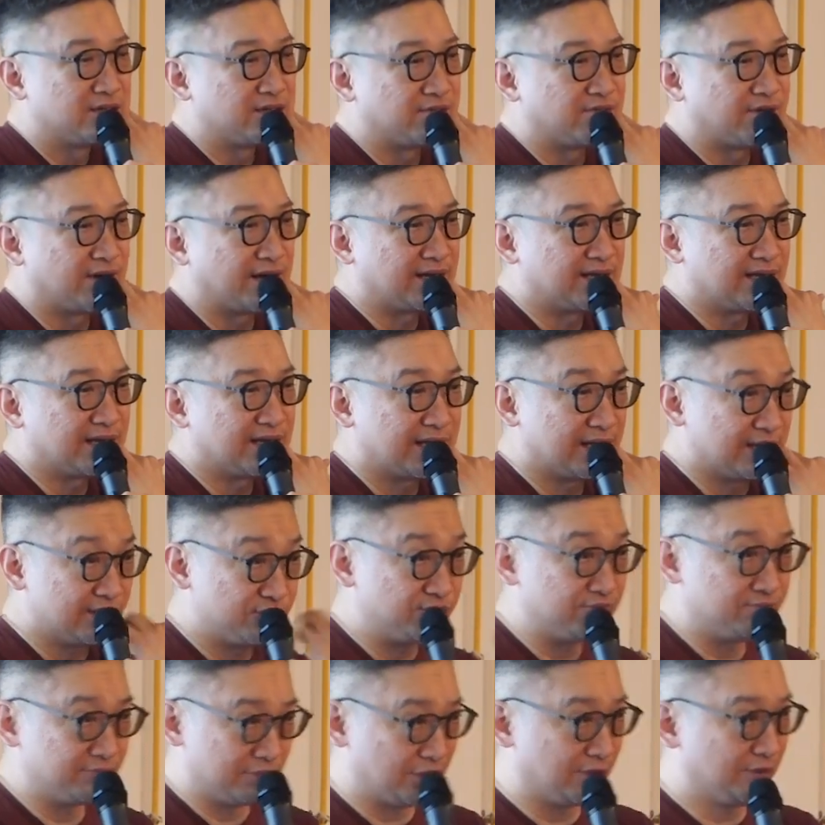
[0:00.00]
right? And
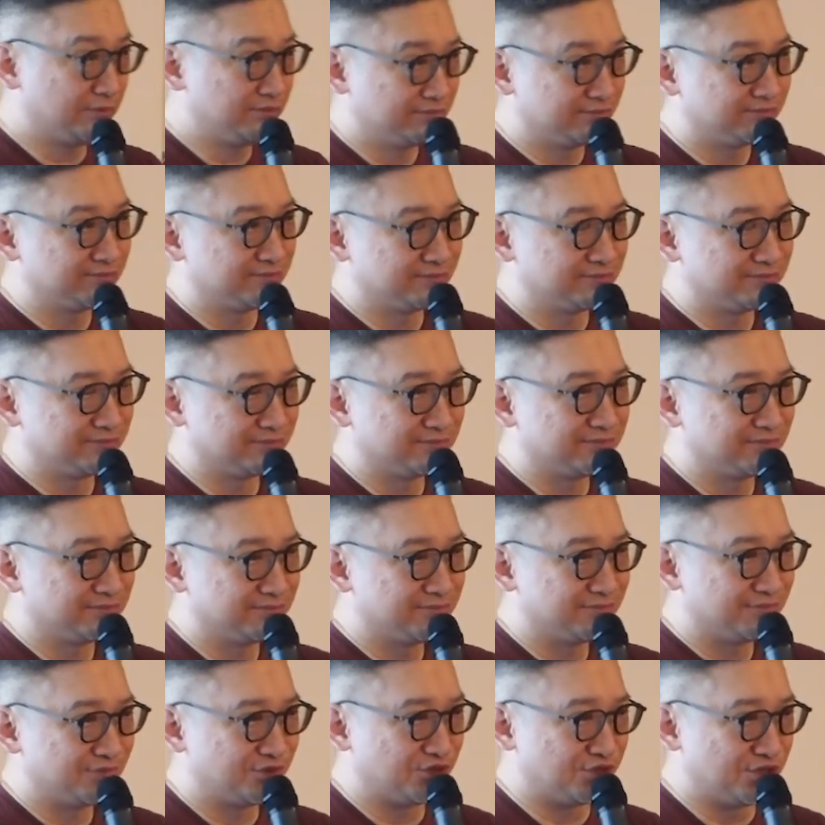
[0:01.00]
then you know,
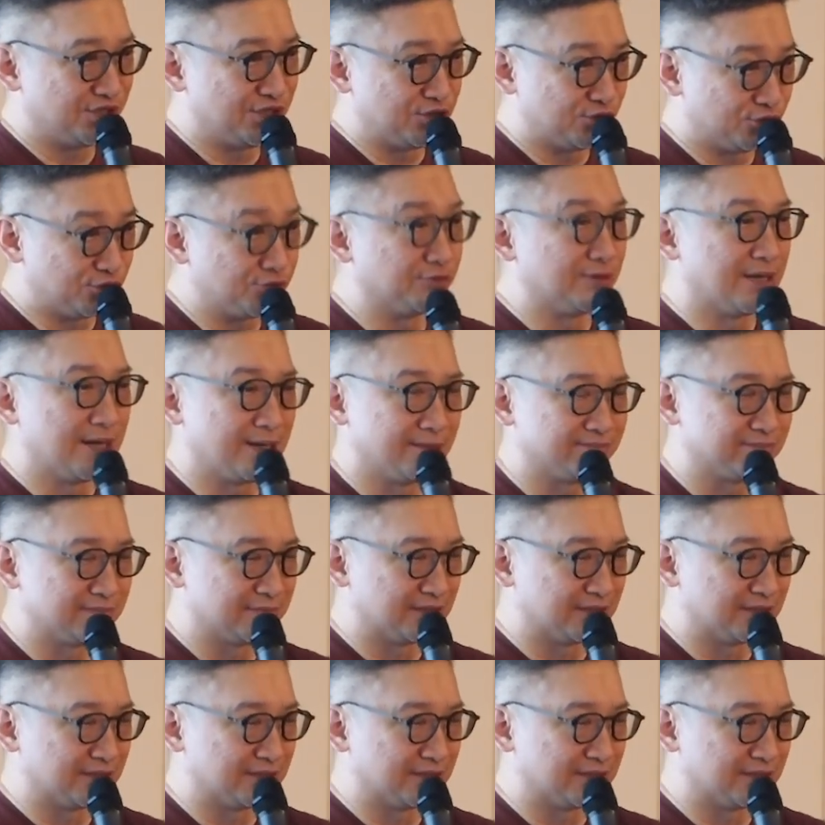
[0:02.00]
she should